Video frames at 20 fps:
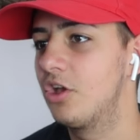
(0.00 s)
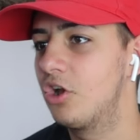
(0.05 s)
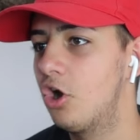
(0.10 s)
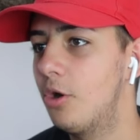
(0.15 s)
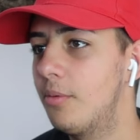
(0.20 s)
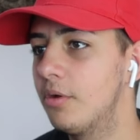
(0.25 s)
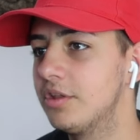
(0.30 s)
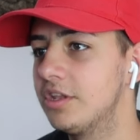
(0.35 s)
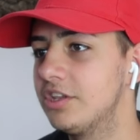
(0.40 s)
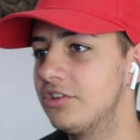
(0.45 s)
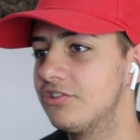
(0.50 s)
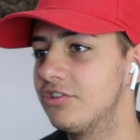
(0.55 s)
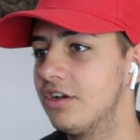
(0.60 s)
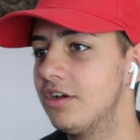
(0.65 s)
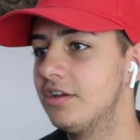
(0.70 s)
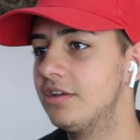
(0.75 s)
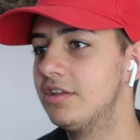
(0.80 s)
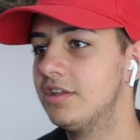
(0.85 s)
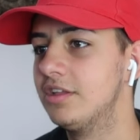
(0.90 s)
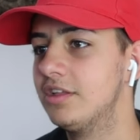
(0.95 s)
Come on,
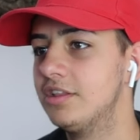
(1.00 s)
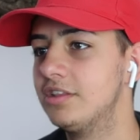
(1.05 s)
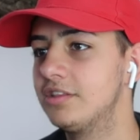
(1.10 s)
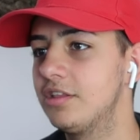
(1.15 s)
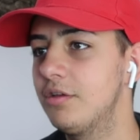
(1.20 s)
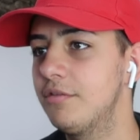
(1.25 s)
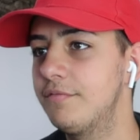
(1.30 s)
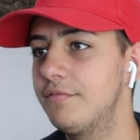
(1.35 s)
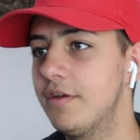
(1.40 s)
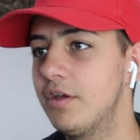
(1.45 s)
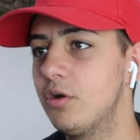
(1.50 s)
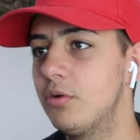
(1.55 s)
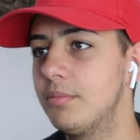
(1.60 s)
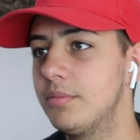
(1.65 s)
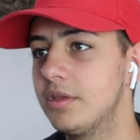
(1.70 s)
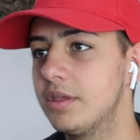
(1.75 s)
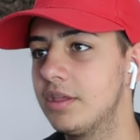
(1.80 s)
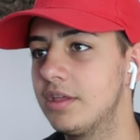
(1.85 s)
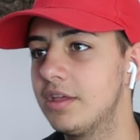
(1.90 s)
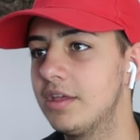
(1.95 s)
ninja. Don't fail
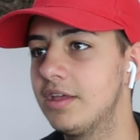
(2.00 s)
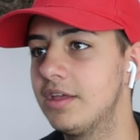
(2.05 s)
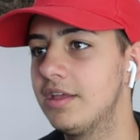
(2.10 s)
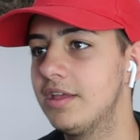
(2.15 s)
me.